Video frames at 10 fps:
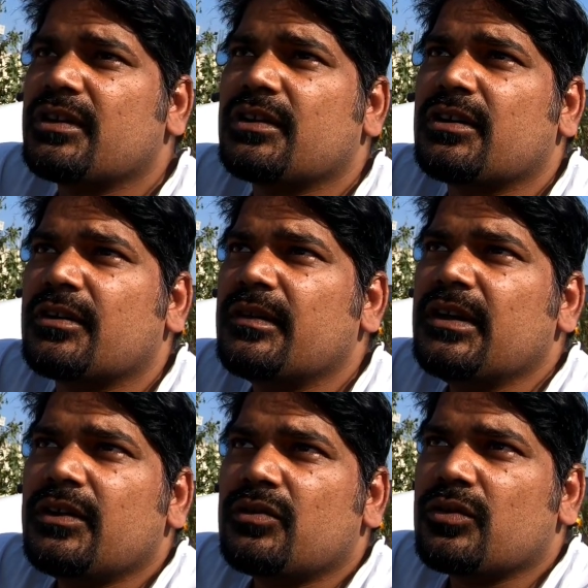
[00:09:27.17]

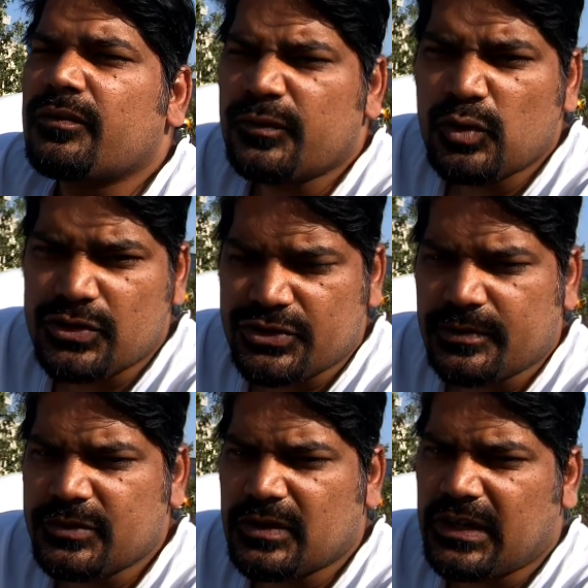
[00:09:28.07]

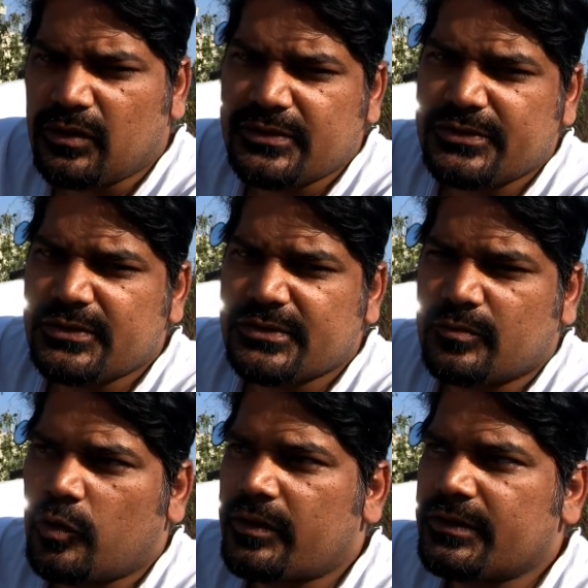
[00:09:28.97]
viewership. So that also is
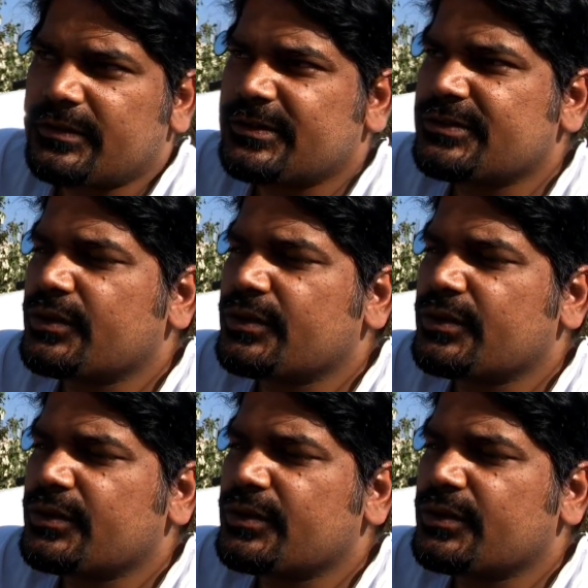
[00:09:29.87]
important.